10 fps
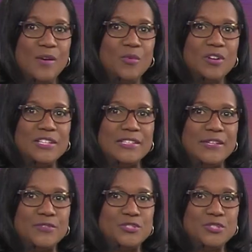Well, a
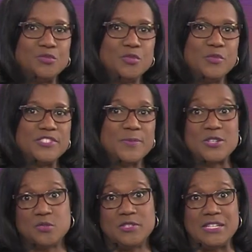clinic for children with
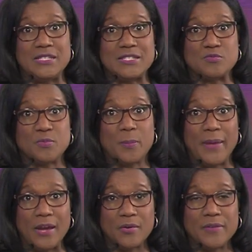special needs is
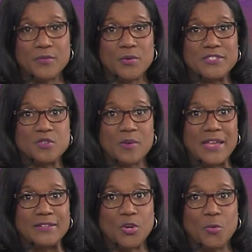preparing for its
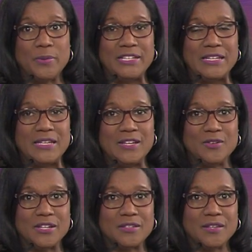grand opening
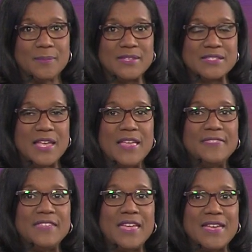here in Columbus.
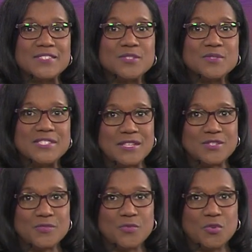The Essel
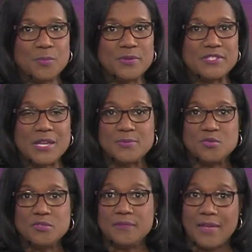Center for
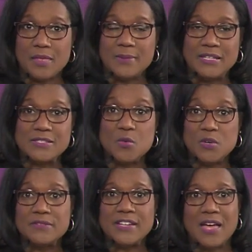Perceptual Development is a
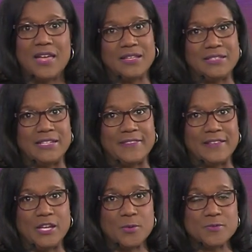one-of-a-kind clinic
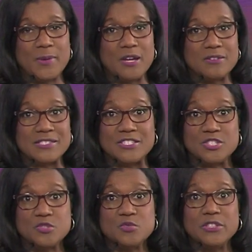that helps parents and
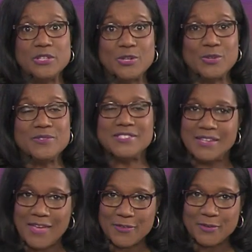children learn
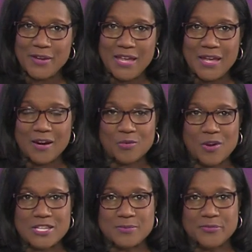together. Our
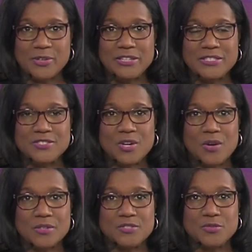Rosman Friedland
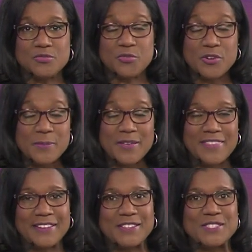talked to, Freeman,
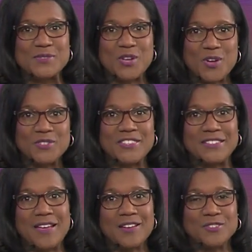that is, talked to
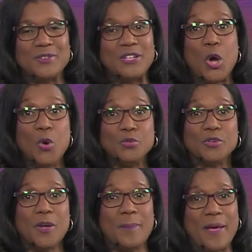the doctor and
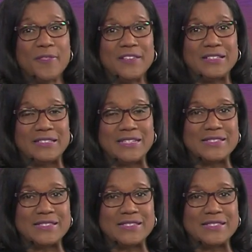owner about the clinic's